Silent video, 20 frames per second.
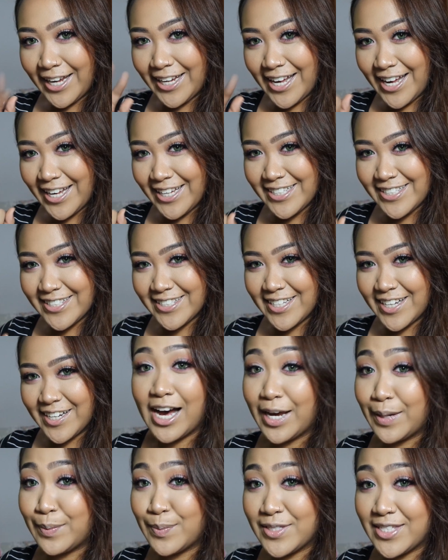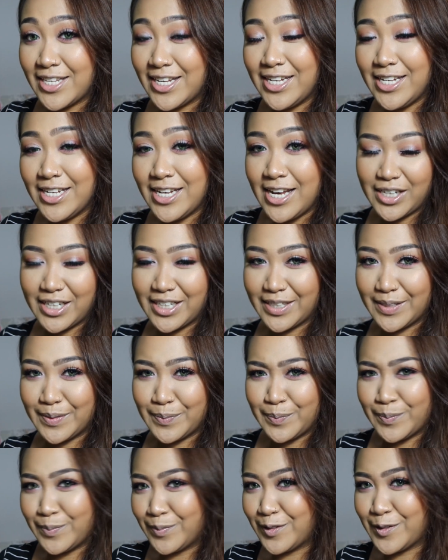guys, I'm Z.
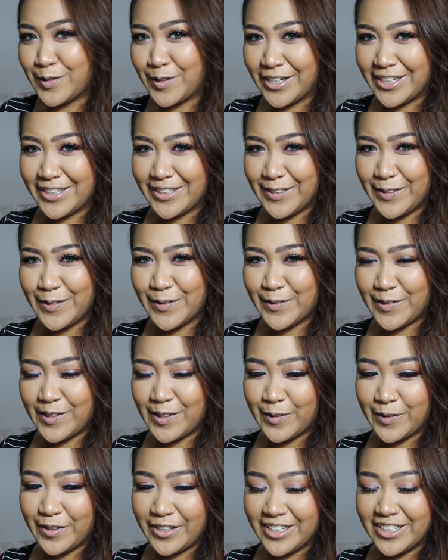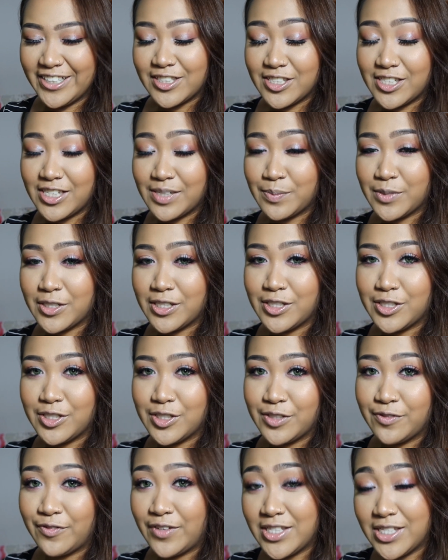I'm quite new around here. Today I'm gonna
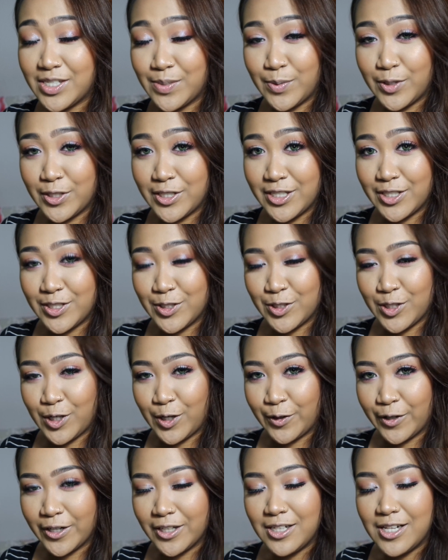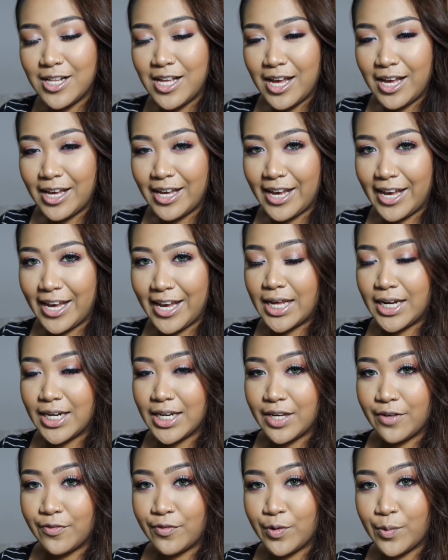do a Fenty beauty tutorial, and
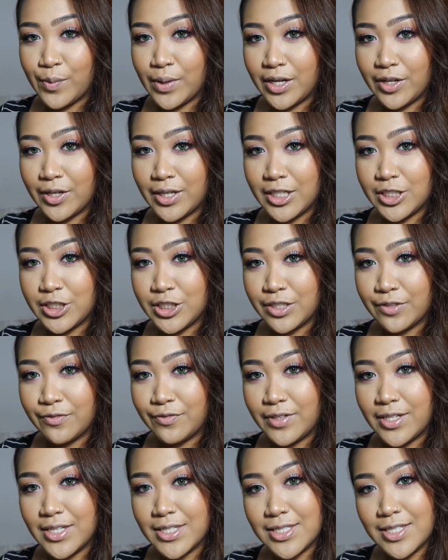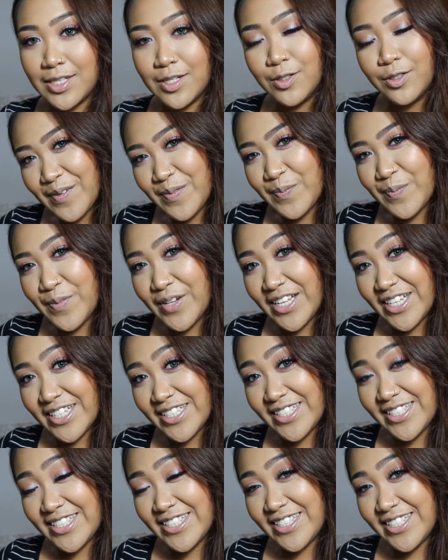if you wanna achieve this look,
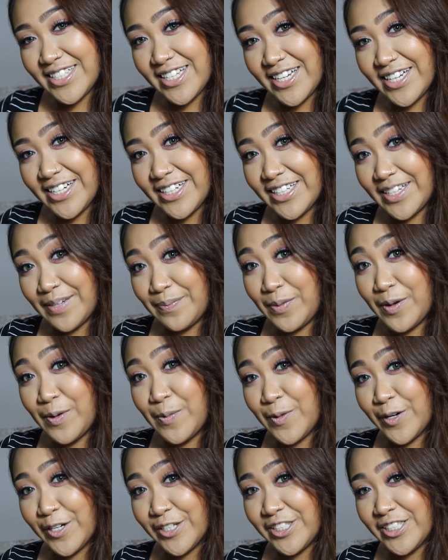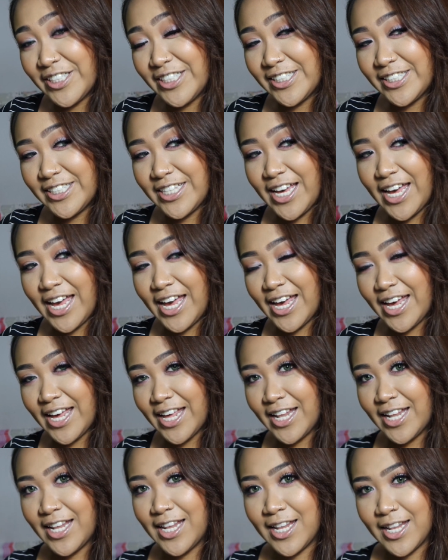please keep on watching
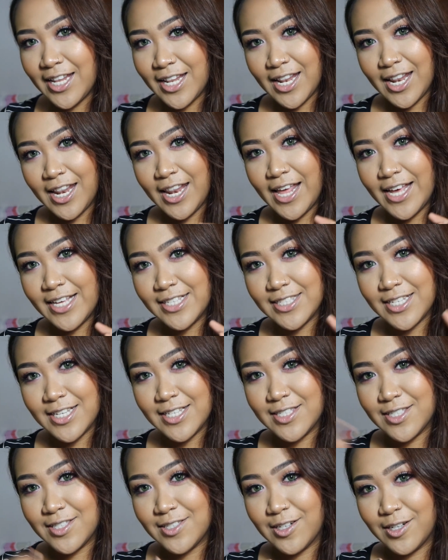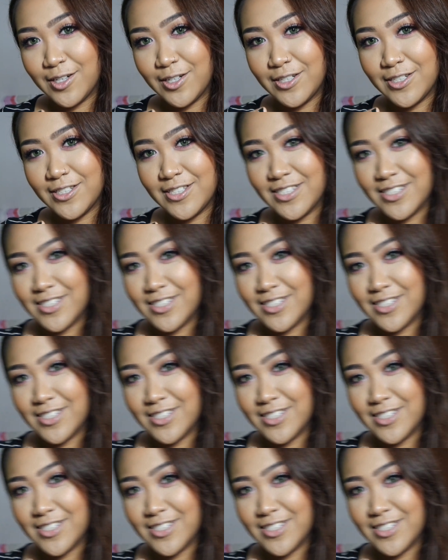and let's start.